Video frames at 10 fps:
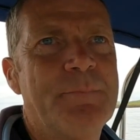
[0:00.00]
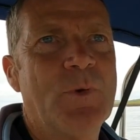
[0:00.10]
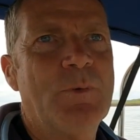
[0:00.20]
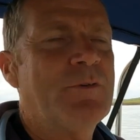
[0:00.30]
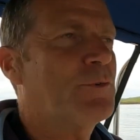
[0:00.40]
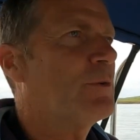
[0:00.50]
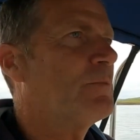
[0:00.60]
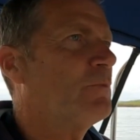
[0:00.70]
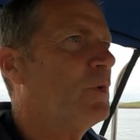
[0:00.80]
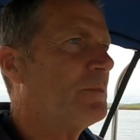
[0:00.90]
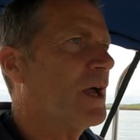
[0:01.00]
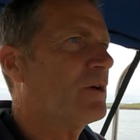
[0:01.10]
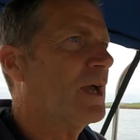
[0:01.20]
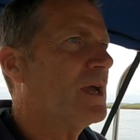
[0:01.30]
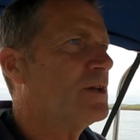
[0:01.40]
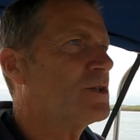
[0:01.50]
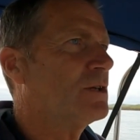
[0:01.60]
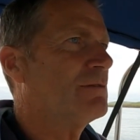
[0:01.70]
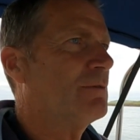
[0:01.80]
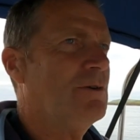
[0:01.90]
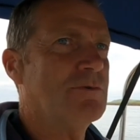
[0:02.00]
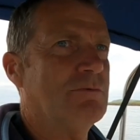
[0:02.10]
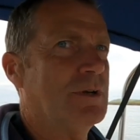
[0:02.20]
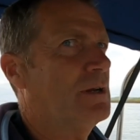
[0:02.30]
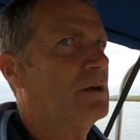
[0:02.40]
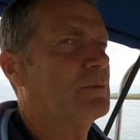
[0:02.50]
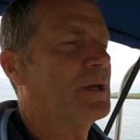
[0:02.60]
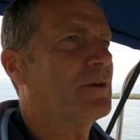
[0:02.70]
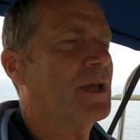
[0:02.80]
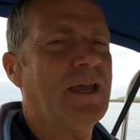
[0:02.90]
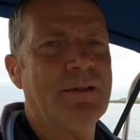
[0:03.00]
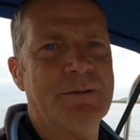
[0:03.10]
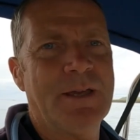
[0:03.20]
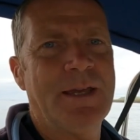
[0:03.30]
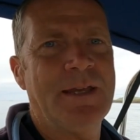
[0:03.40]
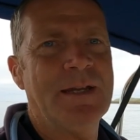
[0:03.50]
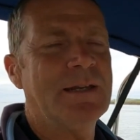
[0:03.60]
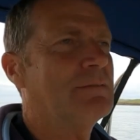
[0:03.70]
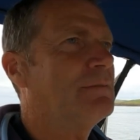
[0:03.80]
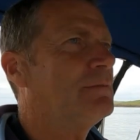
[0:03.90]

We went from we'll be okay to oh, we're not going to be okay in